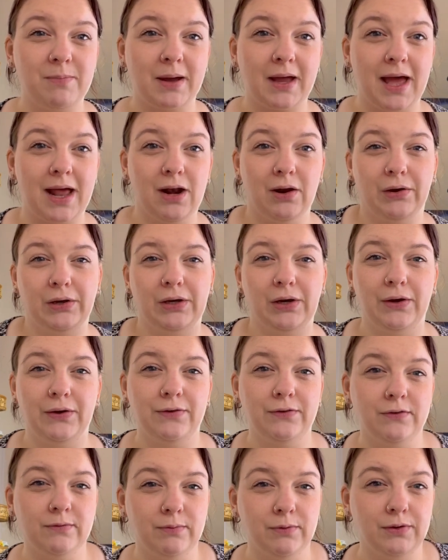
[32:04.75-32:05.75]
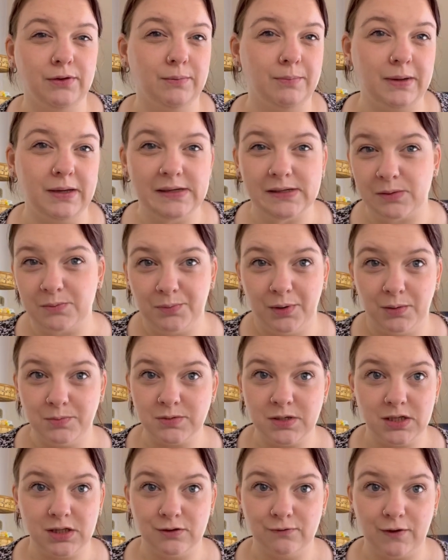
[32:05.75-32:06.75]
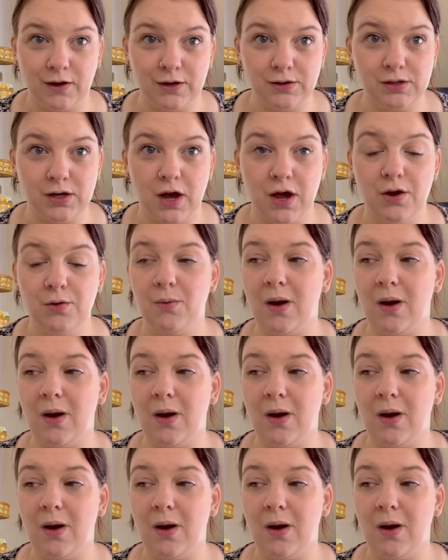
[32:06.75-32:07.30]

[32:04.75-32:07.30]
I get like loads of other bits and bobs in the photo,